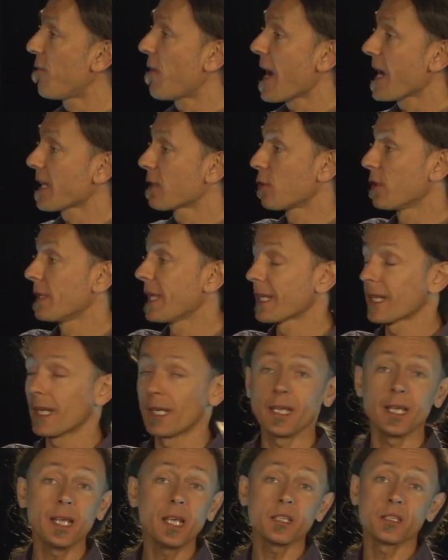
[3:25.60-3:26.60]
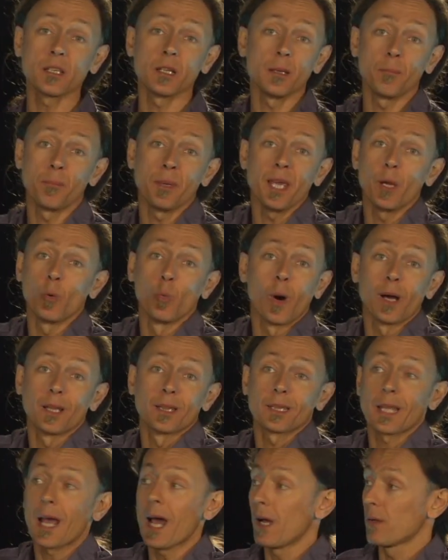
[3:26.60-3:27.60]
factor that can easily be
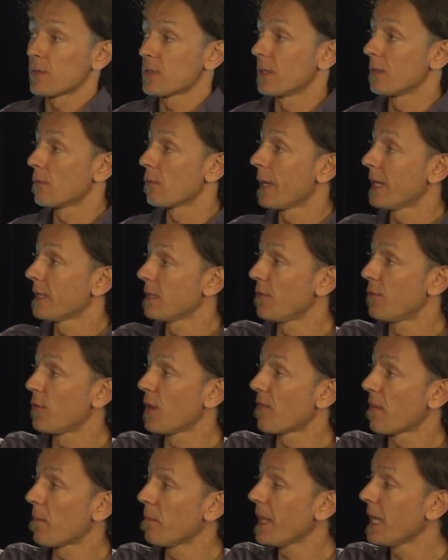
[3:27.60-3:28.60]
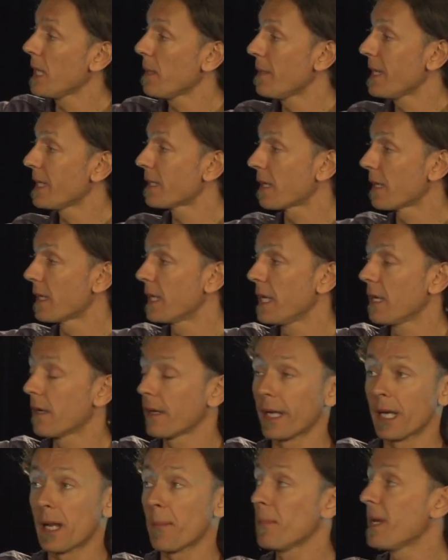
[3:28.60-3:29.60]
1000, right? If you have a millimeter here
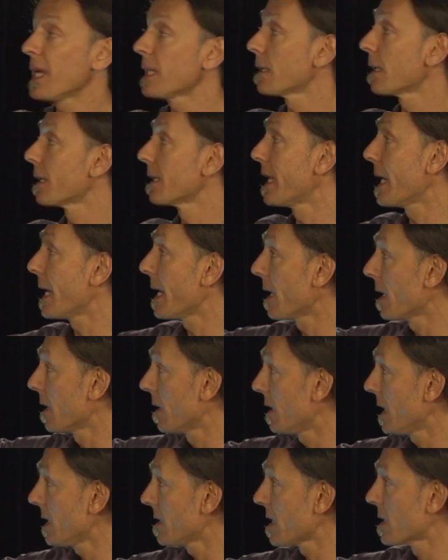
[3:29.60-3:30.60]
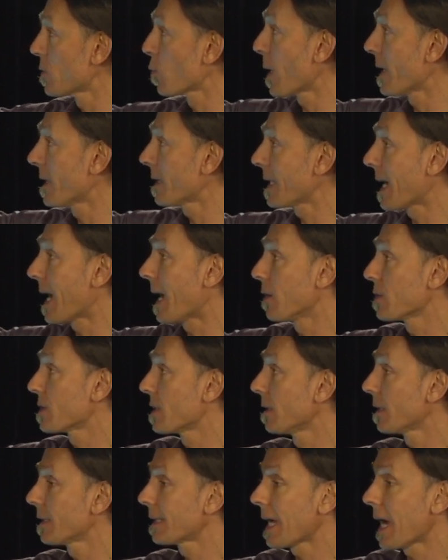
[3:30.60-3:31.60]
and a meter there, this is
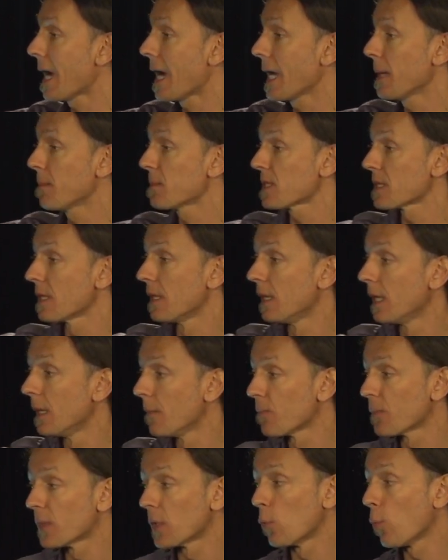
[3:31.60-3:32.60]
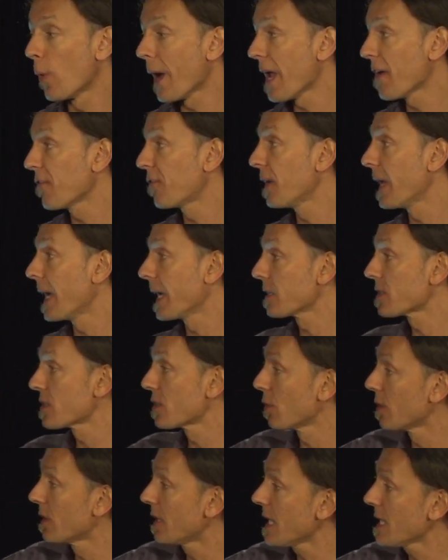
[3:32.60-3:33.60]
1000 times the wavelength.
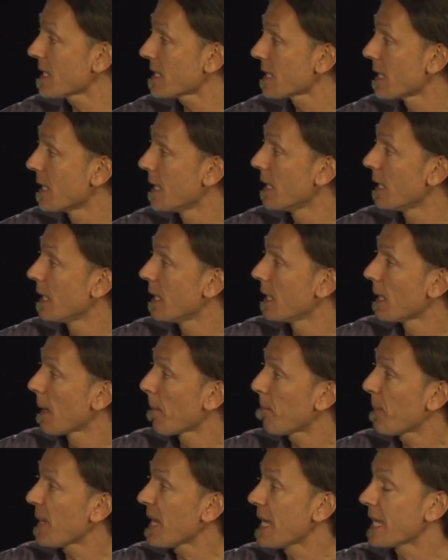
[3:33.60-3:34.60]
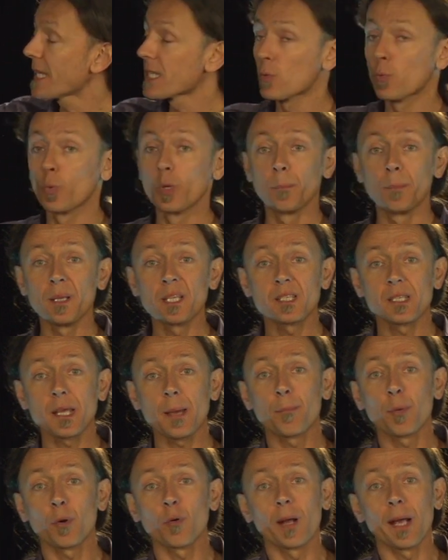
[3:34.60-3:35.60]
So these peaks will be
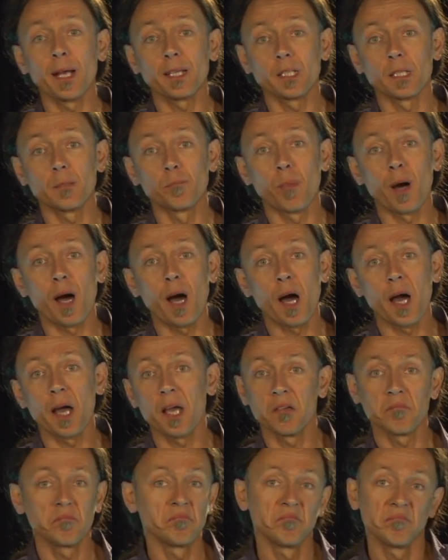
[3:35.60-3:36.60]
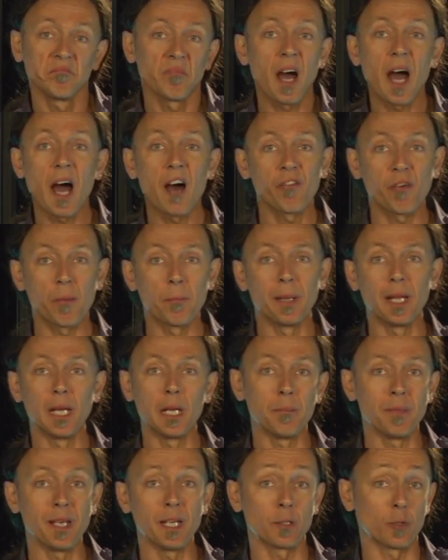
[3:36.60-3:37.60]
separated by half a
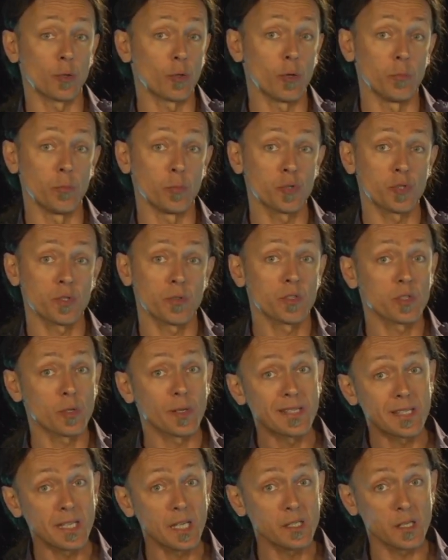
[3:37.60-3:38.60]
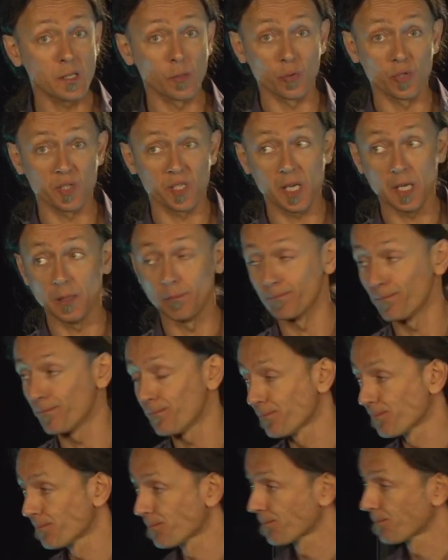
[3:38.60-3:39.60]
millimeter almost. So it's easy to see.
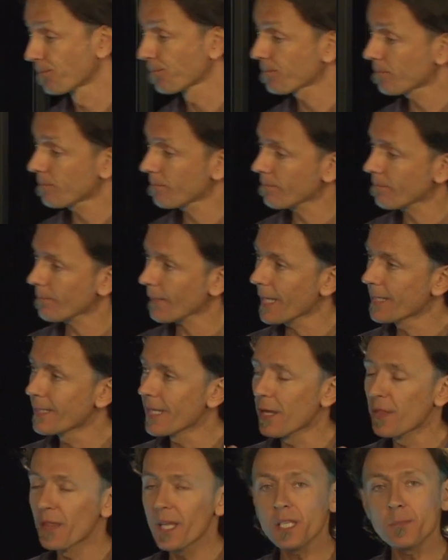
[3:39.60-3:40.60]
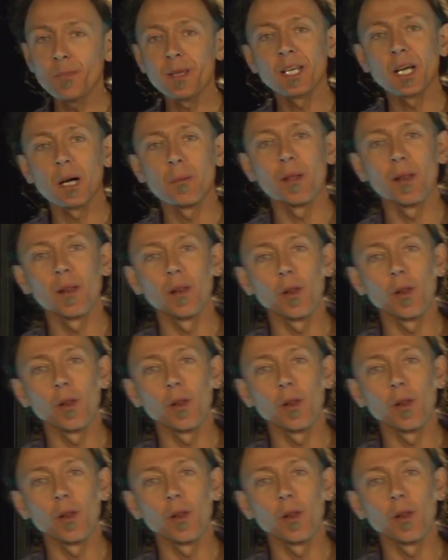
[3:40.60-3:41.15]
Now things become a